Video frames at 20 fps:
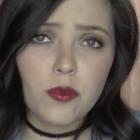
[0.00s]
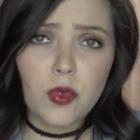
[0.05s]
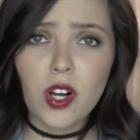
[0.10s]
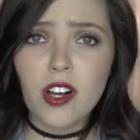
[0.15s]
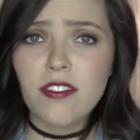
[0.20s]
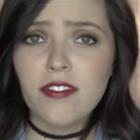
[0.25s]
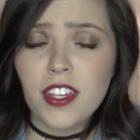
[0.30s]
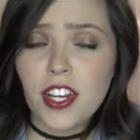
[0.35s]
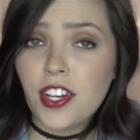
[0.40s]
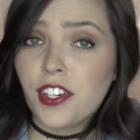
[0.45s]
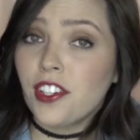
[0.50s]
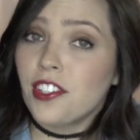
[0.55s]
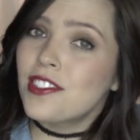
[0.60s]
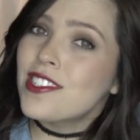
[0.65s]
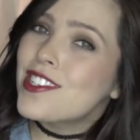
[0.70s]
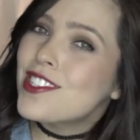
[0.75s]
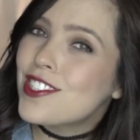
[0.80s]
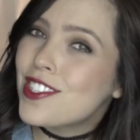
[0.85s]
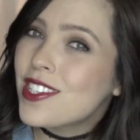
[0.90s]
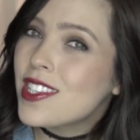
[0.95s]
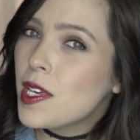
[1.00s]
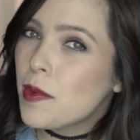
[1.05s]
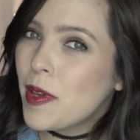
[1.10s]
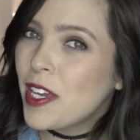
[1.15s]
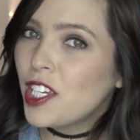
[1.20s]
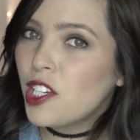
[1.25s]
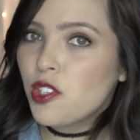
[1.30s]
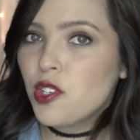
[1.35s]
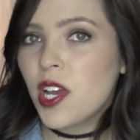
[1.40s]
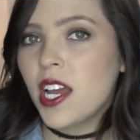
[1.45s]
Well, if they're your sister, they
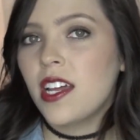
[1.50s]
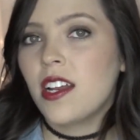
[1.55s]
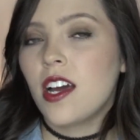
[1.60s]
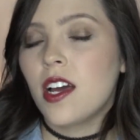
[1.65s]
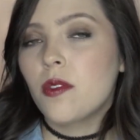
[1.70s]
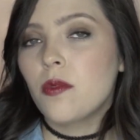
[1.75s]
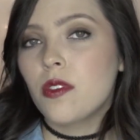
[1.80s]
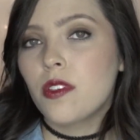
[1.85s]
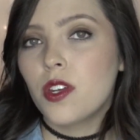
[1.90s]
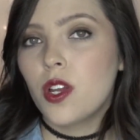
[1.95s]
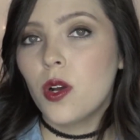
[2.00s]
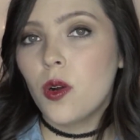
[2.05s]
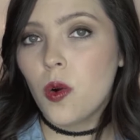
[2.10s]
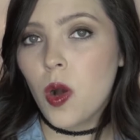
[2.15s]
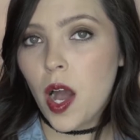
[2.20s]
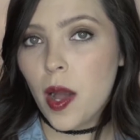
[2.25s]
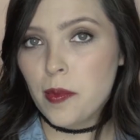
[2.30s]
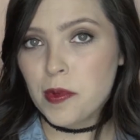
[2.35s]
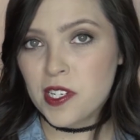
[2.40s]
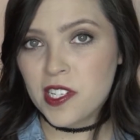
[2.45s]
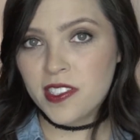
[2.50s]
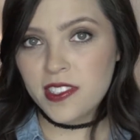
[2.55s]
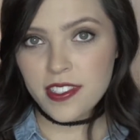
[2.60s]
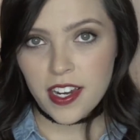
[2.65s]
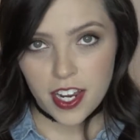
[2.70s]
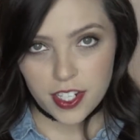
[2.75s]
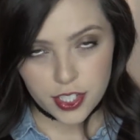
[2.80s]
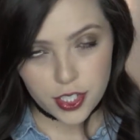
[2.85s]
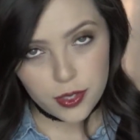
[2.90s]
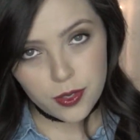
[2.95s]
make you try it on with no options
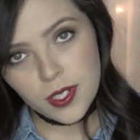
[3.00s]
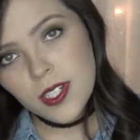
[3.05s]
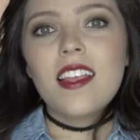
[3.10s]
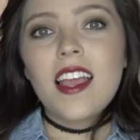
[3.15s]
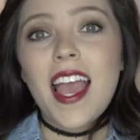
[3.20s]
not to.